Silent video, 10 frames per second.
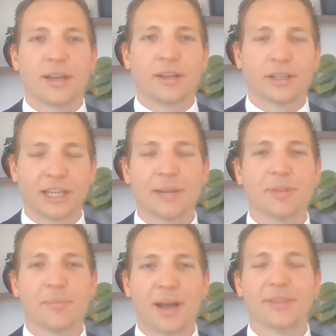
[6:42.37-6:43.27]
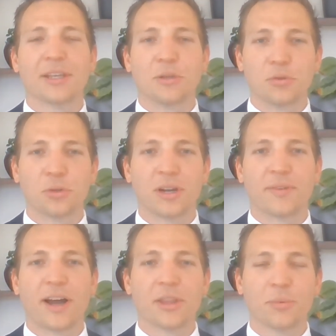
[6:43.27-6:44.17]
claim the amount that you should
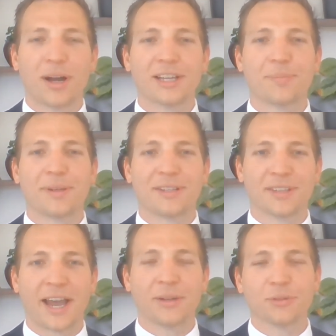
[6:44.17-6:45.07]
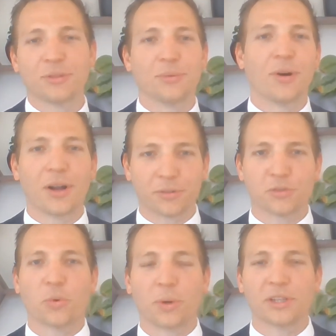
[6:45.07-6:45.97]
have otherwise been entitled to on your
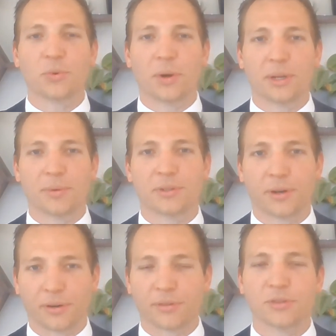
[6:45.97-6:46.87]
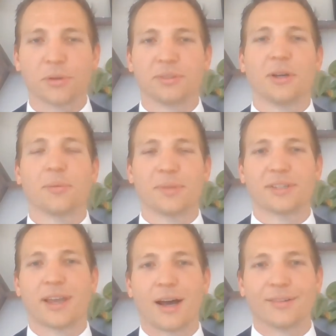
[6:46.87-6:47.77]
2020 return. So don't
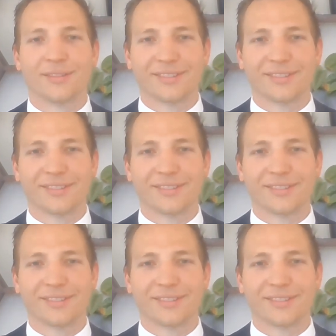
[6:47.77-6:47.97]
miss out.